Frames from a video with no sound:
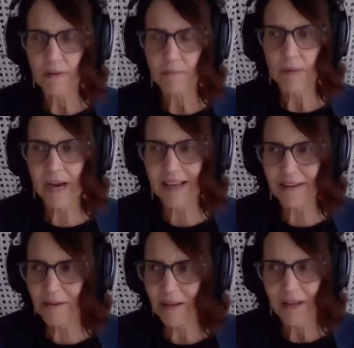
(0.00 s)
my
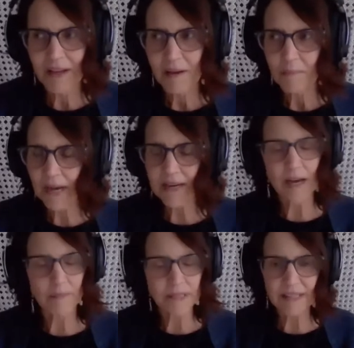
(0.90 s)
my
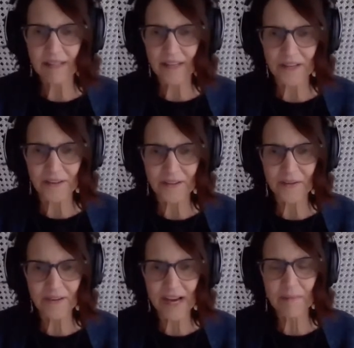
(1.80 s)
not being there.
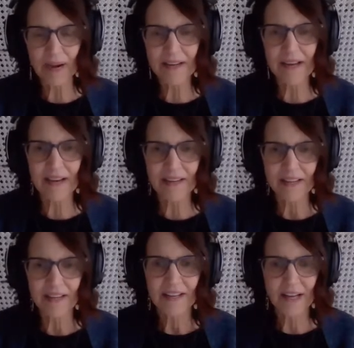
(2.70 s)

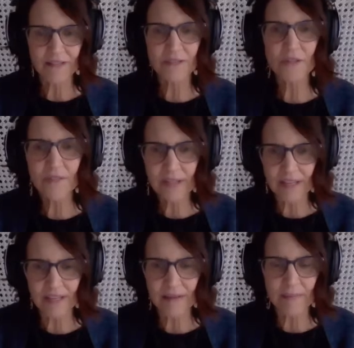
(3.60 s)
Not serving
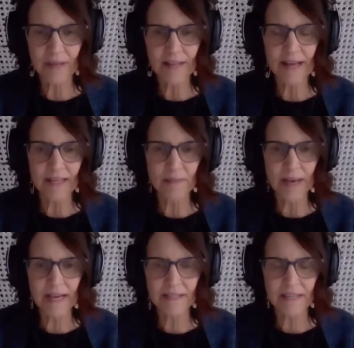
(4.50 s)
him in that
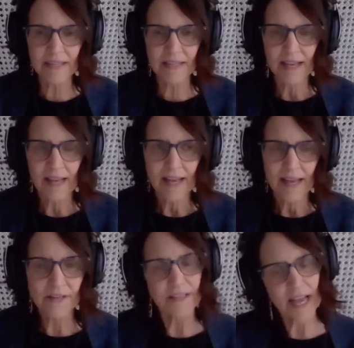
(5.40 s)
capacity,
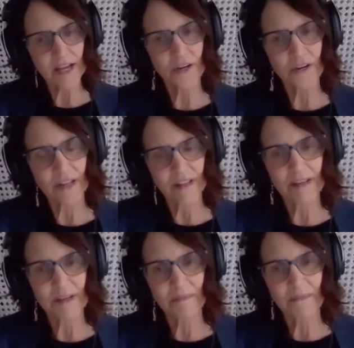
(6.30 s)
and just anger at
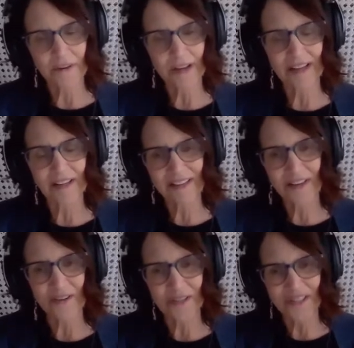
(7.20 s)
them for not
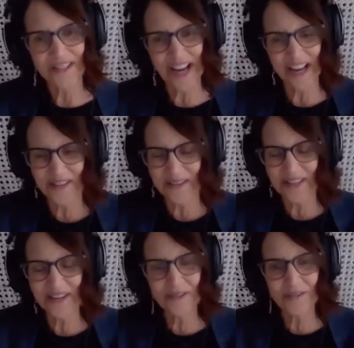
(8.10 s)
not doing
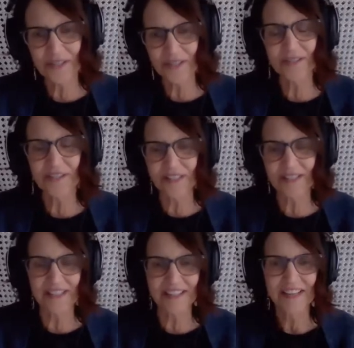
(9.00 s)
their due
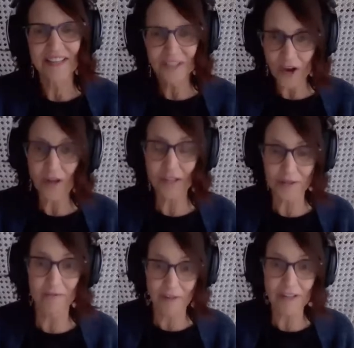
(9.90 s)
diligence and calling
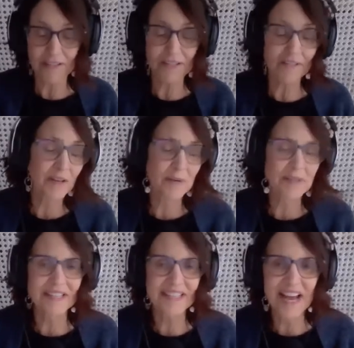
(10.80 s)
the relative that
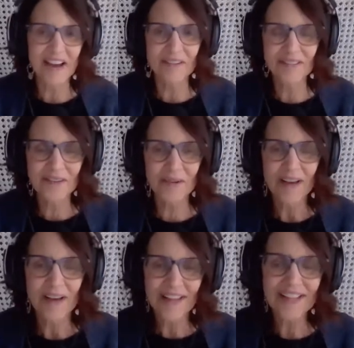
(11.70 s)
was in town. So
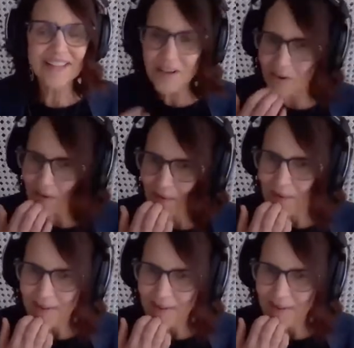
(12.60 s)
that's another.